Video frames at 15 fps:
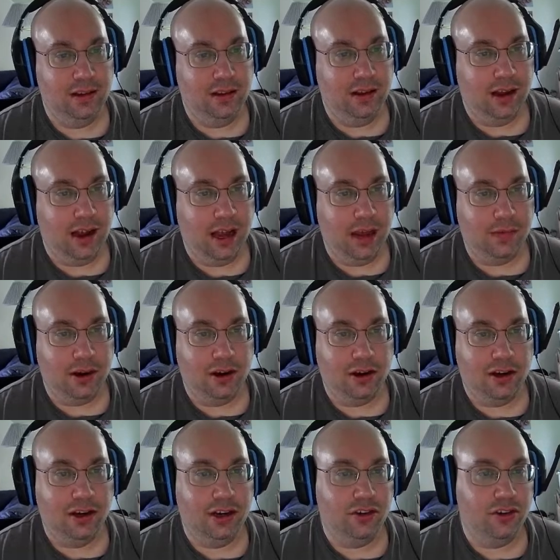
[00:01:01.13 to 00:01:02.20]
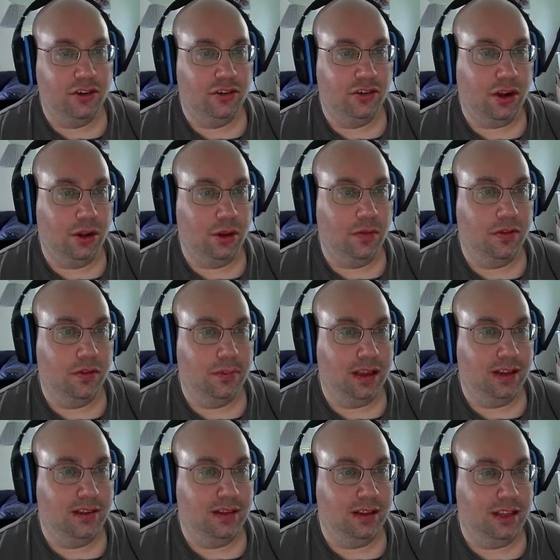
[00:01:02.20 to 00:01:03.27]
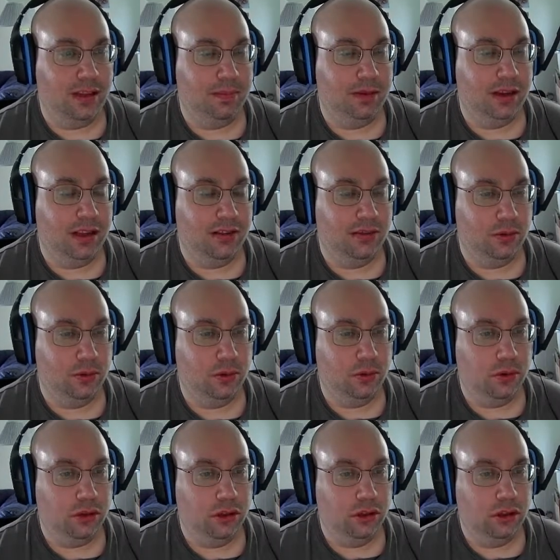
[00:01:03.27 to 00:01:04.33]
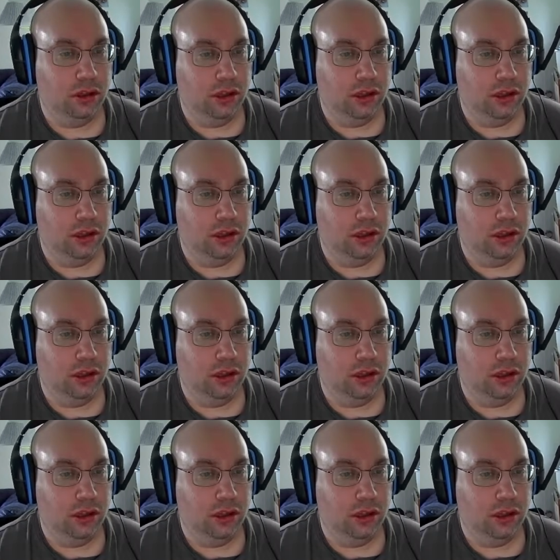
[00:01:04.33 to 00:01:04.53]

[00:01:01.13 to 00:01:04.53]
I have air conditioners all over the place to keep it nice and cool.